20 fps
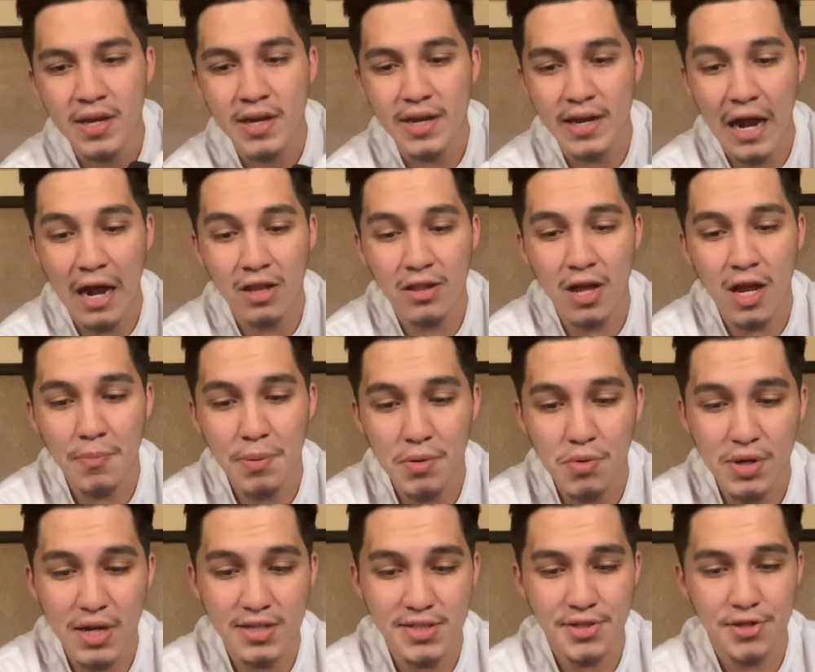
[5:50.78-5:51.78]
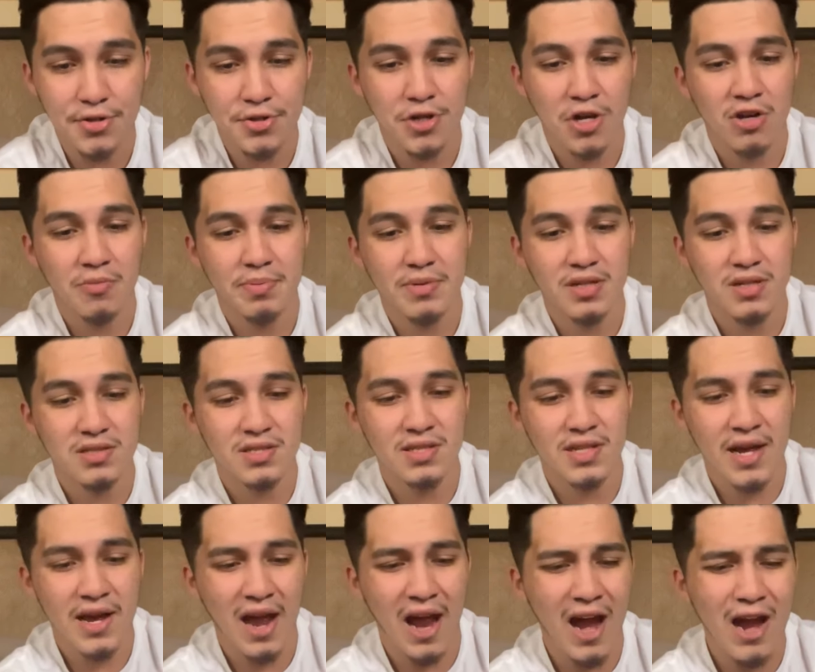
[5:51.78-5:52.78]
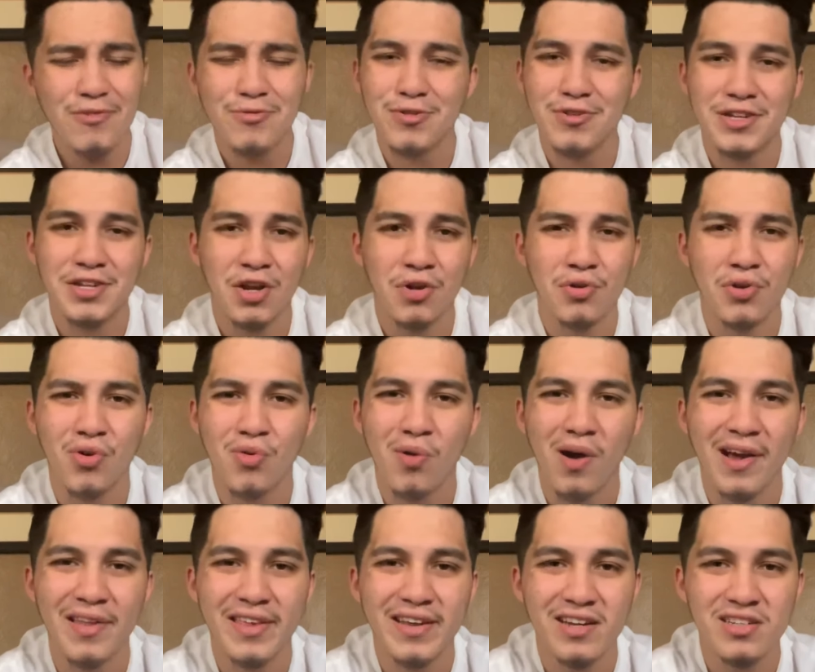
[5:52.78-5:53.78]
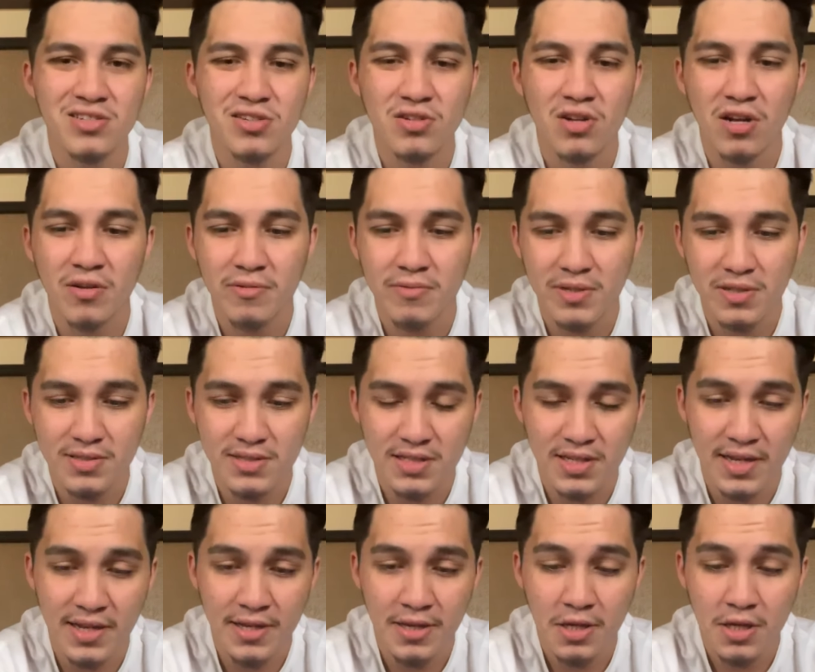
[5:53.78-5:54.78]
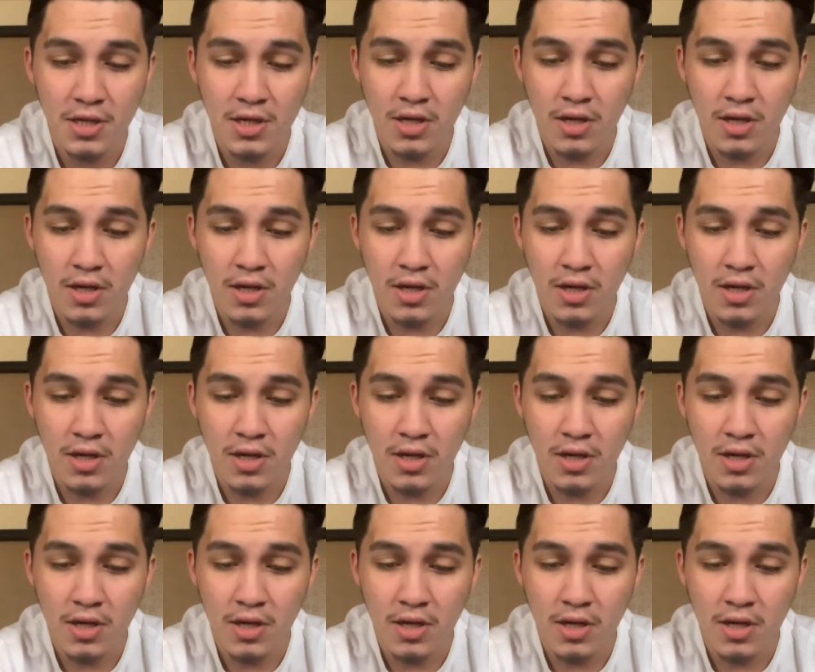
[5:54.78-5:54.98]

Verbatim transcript: And a lot of people got turned off because of that. I really don't know why they got turned off because of that.